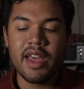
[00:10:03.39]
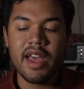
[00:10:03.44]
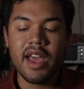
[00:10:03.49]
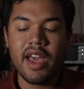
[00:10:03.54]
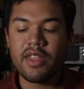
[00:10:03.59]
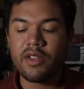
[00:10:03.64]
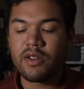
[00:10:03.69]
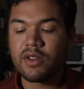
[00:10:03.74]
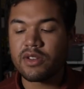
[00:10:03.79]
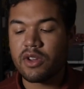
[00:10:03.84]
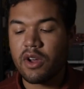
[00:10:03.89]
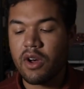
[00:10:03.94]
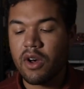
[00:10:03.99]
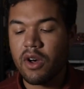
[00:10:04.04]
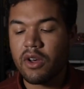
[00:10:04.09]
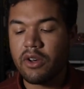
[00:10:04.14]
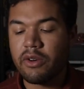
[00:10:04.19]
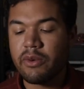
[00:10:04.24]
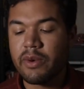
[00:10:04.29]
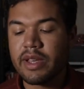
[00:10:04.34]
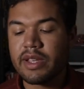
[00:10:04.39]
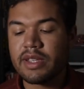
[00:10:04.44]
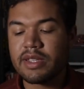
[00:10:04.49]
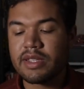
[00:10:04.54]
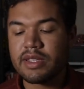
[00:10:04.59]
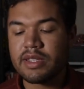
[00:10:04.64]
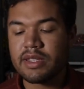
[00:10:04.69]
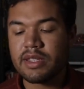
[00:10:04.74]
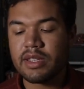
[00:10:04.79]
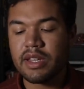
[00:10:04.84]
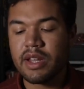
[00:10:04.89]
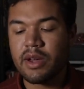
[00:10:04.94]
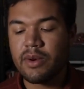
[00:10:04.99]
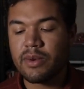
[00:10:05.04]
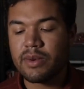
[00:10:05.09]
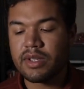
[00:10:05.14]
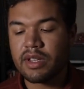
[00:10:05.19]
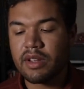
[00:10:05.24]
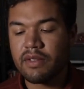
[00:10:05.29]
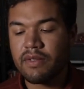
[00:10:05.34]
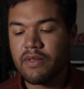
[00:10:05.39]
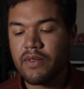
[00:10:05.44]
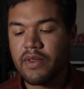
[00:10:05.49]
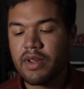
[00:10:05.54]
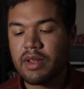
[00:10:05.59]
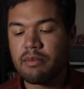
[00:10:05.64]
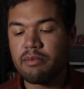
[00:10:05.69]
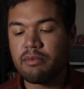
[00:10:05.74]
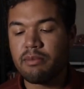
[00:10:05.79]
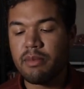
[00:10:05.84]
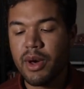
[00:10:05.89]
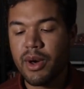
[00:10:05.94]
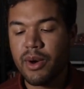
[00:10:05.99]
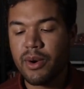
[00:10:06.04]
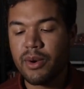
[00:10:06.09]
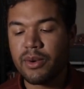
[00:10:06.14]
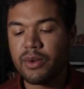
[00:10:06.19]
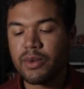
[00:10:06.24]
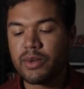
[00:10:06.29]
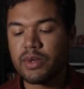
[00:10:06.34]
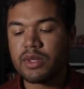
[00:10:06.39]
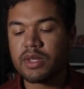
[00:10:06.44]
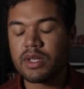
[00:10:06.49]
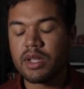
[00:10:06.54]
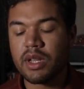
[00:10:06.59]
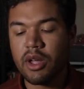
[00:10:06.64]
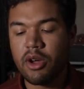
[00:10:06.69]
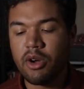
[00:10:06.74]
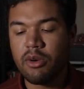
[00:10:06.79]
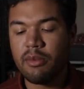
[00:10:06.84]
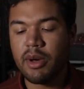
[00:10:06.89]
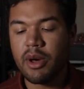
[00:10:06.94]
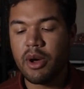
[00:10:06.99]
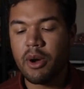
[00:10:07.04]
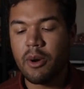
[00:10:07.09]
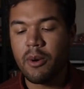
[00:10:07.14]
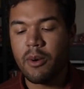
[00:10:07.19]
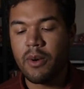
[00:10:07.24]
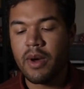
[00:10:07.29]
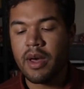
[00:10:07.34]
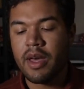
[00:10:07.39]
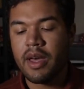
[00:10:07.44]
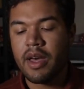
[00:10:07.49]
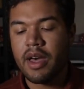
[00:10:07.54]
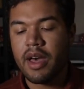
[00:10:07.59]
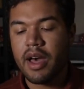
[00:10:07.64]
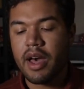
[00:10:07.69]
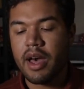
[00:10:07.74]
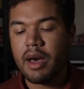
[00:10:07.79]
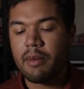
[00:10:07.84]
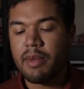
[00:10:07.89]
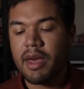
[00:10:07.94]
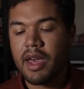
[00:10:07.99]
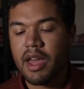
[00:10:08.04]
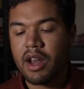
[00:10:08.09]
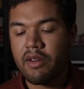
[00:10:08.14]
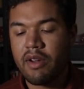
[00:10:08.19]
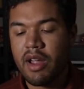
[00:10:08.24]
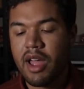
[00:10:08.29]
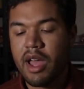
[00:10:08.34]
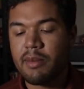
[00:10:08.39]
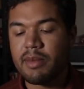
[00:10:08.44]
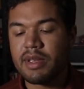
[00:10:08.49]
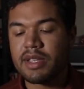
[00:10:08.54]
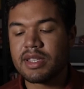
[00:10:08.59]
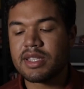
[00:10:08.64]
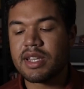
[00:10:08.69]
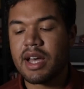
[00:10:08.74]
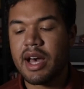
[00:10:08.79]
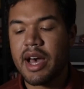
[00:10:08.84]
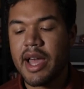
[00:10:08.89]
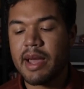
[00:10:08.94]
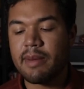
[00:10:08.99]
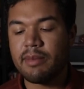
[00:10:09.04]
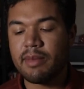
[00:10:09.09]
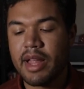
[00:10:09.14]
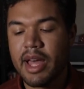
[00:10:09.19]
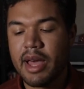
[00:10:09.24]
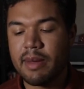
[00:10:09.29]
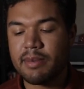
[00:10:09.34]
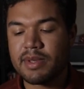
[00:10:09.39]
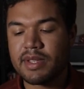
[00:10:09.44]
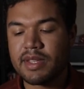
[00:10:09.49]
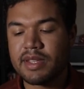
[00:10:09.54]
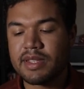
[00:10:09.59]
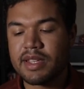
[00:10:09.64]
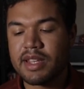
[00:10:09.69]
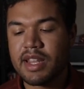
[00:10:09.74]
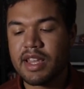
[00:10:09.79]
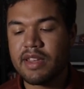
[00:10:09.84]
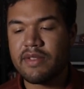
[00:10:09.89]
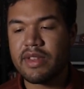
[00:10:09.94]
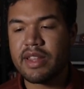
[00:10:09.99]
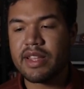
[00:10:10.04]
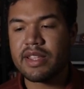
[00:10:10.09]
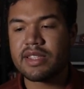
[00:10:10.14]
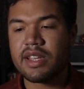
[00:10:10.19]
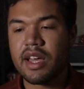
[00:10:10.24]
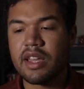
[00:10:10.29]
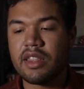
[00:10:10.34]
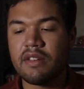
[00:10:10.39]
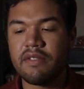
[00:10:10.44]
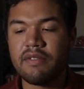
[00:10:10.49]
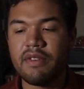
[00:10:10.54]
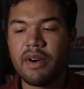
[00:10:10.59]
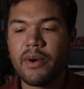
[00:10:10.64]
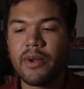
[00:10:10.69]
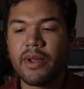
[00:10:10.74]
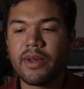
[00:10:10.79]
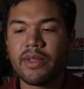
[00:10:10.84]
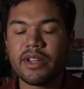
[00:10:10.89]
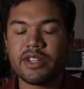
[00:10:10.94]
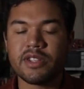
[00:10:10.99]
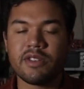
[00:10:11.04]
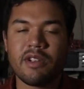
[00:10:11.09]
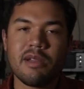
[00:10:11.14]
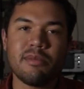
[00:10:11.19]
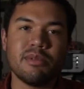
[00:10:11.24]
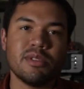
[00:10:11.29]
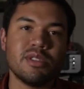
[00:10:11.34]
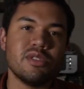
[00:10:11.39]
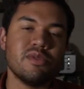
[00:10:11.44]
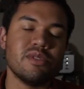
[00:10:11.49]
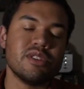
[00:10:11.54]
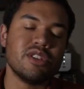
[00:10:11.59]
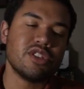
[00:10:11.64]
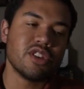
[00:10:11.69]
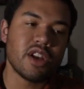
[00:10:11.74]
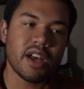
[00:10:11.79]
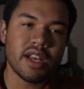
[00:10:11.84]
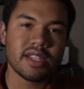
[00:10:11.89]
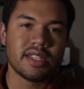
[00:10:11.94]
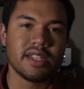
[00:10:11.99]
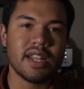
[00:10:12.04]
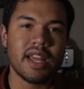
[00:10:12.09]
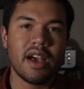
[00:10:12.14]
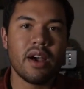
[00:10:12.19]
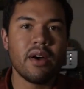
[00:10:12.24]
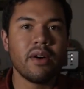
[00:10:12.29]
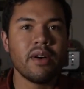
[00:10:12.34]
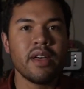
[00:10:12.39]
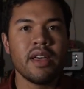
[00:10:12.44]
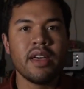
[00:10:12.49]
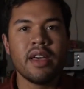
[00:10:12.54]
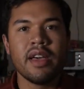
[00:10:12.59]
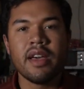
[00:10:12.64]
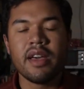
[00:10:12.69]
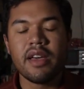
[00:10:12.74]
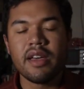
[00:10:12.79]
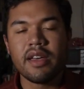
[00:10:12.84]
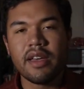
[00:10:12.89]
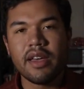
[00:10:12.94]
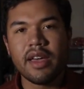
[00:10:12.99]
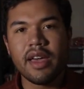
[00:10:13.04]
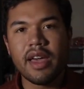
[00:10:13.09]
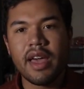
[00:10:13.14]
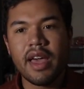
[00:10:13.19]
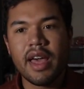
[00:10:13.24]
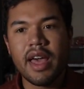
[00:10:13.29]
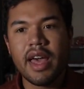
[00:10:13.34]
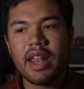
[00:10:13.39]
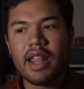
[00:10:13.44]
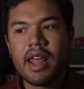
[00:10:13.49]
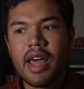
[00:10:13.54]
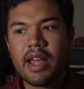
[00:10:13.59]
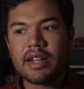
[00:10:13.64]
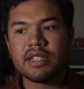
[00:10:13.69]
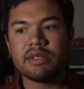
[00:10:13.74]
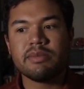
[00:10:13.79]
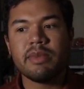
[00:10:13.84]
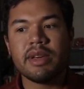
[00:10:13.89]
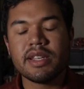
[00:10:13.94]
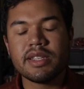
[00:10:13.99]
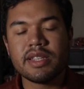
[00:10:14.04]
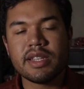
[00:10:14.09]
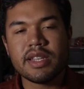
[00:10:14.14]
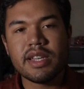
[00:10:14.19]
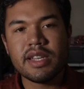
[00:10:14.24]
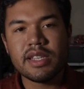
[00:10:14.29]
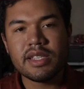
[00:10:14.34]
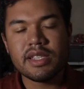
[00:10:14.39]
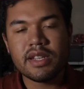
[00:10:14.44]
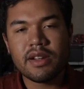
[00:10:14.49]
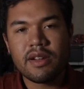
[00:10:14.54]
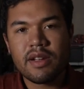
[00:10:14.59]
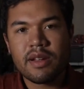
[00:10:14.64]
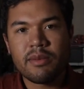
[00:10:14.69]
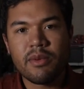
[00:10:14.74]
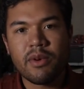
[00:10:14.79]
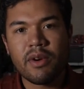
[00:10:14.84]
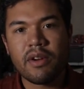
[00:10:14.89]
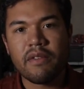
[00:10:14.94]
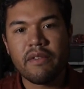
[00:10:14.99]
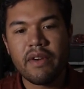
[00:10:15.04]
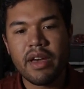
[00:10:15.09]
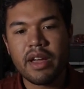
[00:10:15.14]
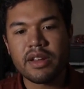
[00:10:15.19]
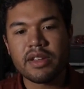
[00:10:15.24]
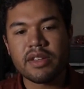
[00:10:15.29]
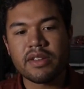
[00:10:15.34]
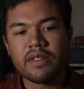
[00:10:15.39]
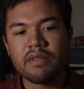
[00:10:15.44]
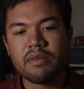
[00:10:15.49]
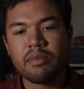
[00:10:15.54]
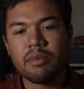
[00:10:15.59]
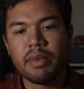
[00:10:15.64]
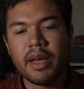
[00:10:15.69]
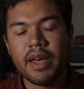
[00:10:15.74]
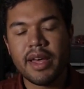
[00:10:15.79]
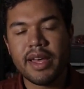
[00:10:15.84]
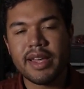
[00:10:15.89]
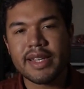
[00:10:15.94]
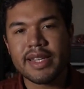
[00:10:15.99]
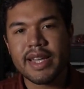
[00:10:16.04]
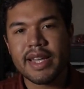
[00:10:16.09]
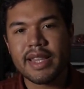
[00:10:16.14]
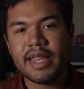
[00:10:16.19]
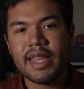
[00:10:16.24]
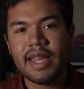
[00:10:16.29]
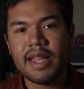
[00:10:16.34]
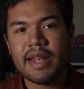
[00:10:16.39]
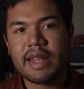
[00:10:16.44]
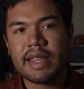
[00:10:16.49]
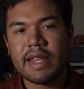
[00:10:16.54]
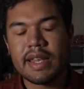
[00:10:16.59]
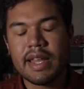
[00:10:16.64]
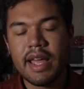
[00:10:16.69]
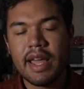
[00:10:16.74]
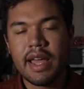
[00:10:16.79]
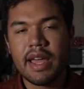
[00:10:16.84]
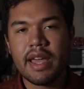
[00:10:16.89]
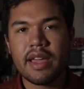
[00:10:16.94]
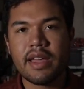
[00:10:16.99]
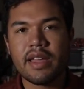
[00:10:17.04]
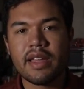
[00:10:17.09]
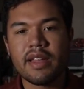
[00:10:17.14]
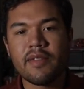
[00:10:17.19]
and there's always, you know, different modes, slow-mo, panoramas, time lapses, and even inside the photo that you're able to adjust now, and that just makes it easier and more effective. But at the end of the day,